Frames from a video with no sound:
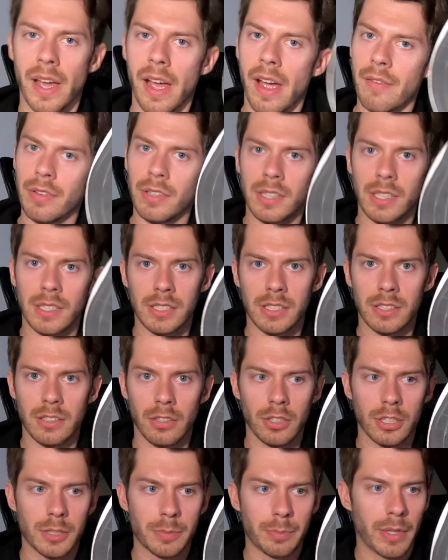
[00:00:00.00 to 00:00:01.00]
Everything
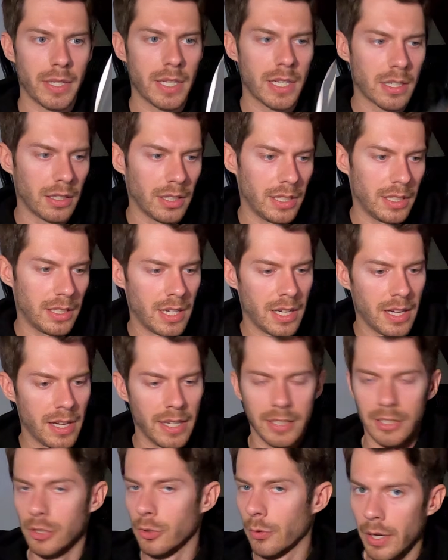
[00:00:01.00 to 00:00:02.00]
still looks pretty clean.
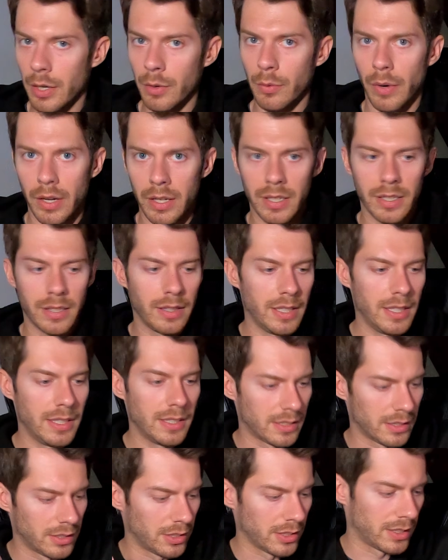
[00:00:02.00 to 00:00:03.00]
Enjoying running in
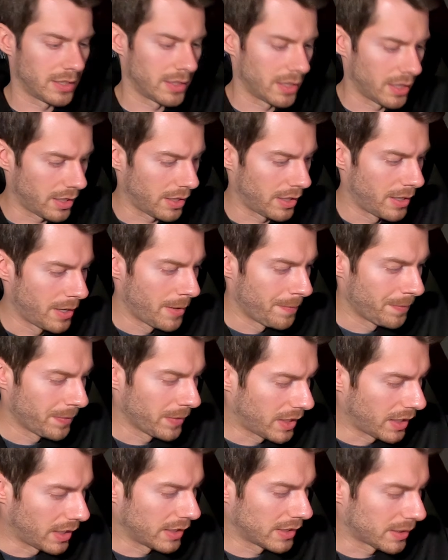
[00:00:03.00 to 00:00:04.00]
these and just
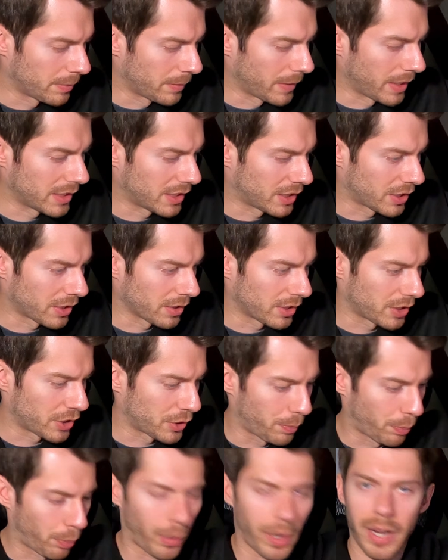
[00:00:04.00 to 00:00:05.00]
getting some nice
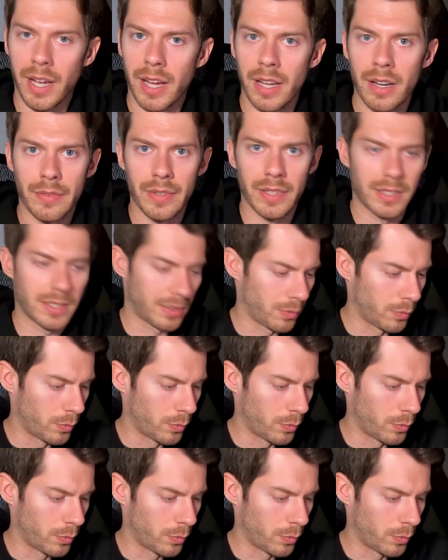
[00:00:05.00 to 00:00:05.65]
spring out of it.